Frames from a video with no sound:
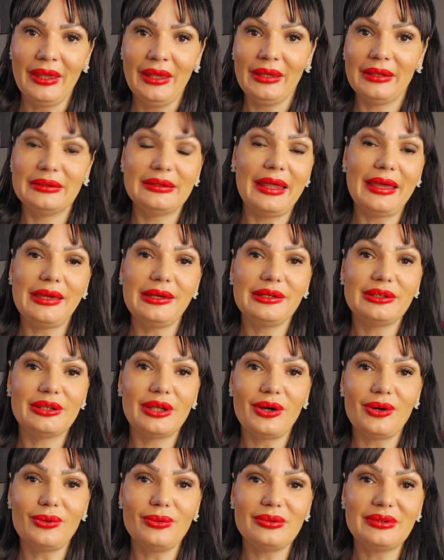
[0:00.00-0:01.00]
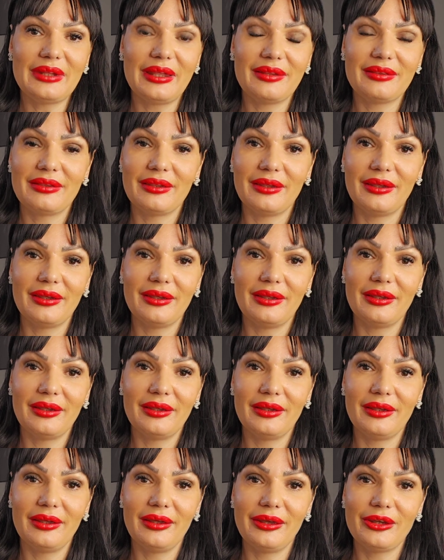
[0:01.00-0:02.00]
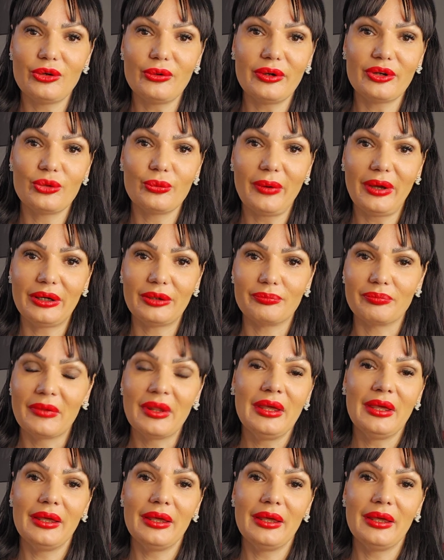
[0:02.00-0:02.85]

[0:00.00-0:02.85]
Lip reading: They know that you're the one,